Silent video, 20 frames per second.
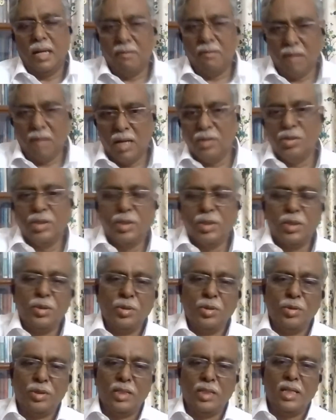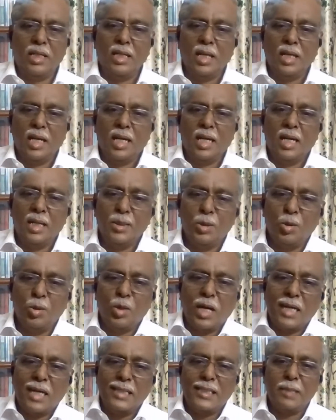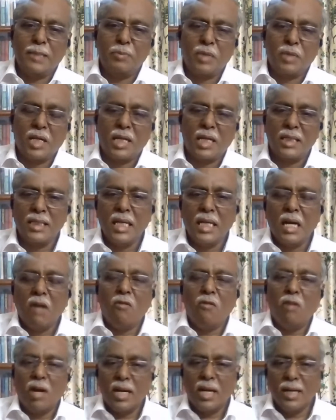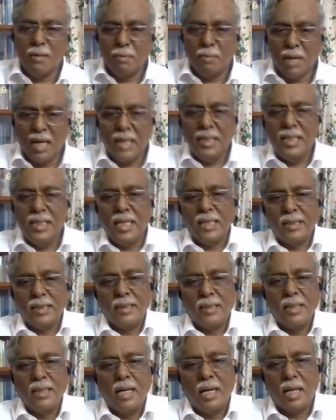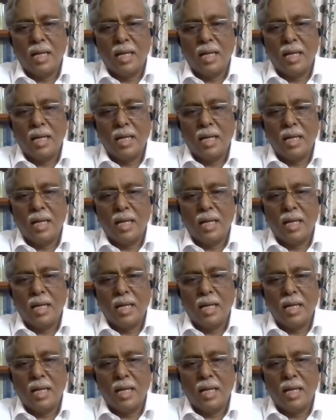I have also introduced a new concept called Varna Bahyas